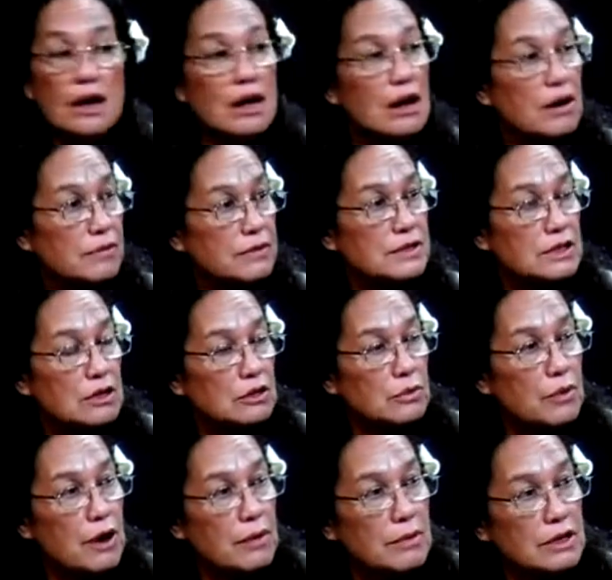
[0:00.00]
And
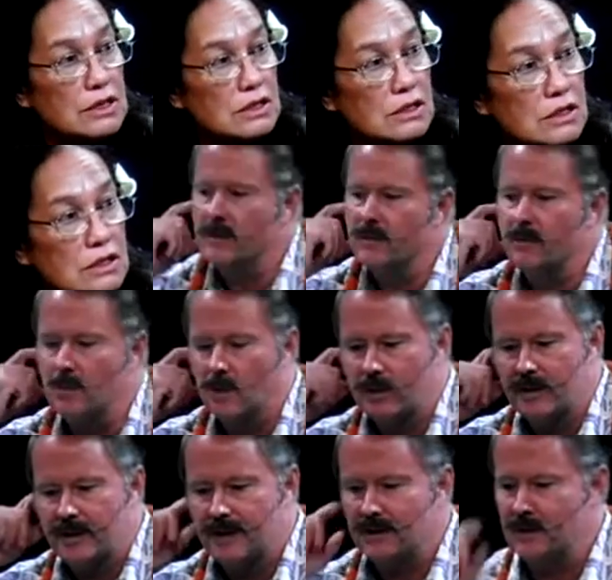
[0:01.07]
you mentioned one
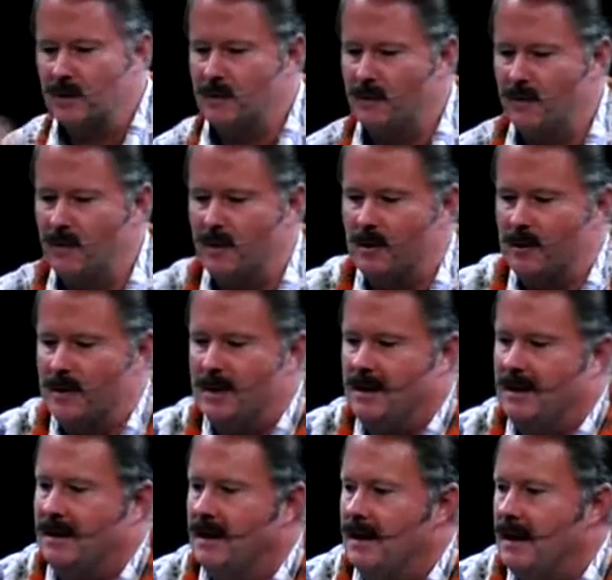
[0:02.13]
more thing too before the meeting,